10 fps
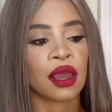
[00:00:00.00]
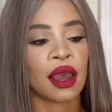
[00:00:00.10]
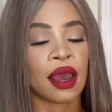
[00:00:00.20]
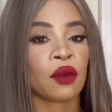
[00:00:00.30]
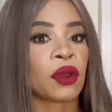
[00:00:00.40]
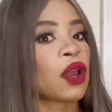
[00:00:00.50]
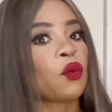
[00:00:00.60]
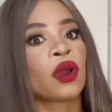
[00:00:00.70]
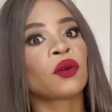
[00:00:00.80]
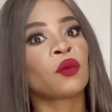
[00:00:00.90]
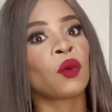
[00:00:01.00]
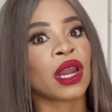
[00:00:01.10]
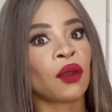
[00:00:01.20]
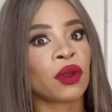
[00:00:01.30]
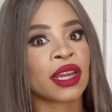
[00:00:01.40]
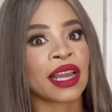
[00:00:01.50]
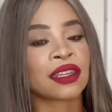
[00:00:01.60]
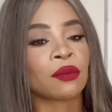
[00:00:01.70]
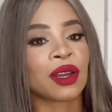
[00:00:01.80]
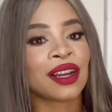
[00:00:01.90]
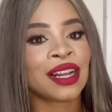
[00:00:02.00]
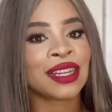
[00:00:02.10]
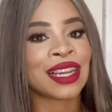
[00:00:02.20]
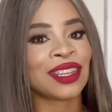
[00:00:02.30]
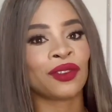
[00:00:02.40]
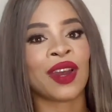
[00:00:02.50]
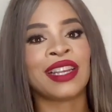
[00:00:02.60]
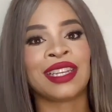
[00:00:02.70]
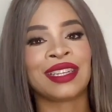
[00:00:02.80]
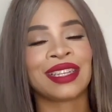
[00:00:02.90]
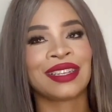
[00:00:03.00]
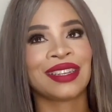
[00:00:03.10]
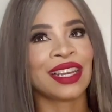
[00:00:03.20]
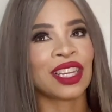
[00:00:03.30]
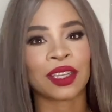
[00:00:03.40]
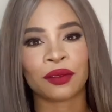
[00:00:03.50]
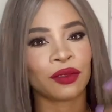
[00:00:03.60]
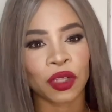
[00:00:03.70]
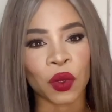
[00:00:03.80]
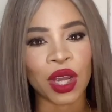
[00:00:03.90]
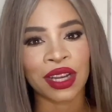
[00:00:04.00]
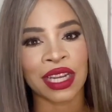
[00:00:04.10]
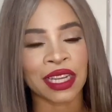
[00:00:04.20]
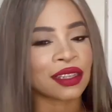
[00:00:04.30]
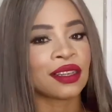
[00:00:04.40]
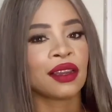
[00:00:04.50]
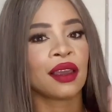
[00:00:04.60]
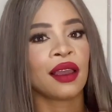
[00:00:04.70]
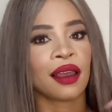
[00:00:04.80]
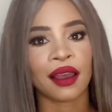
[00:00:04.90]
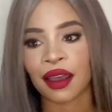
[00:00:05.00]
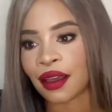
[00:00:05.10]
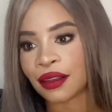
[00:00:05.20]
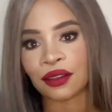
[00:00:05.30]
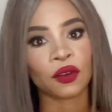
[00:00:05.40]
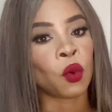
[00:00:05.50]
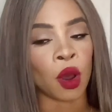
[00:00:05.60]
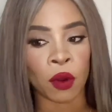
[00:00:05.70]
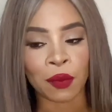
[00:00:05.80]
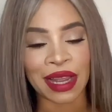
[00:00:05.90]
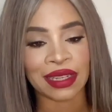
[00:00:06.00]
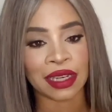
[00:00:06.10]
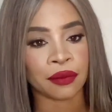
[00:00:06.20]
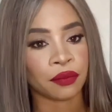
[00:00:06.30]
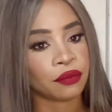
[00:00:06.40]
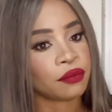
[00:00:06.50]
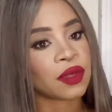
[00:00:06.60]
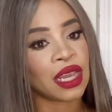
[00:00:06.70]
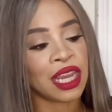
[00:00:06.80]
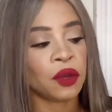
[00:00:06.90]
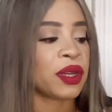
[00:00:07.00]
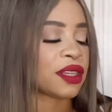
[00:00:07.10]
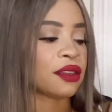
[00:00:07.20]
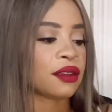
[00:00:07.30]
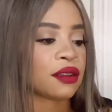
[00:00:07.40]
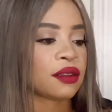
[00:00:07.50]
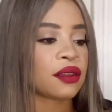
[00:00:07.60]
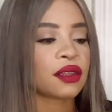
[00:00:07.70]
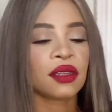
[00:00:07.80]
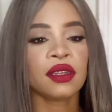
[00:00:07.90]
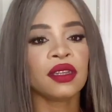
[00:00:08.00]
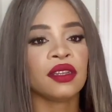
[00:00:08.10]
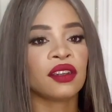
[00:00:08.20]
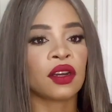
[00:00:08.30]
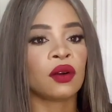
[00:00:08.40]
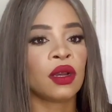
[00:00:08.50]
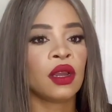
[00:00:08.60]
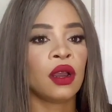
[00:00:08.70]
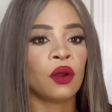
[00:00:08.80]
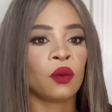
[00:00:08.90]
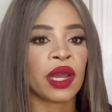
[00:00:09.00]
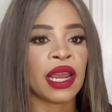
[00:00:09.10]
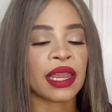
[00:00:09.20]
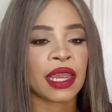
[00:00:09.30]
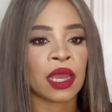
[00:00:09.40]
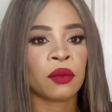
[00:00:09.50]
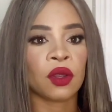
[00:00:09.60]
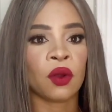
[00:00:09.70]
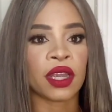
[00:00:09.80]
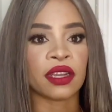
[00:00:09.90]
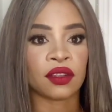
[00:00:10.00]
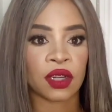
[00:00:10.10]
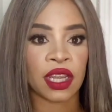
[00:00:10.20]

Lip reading: And when I want to get some curls, I, you know, I just, you know, curl it and go about my day. Anyways, so when I came, okay, so the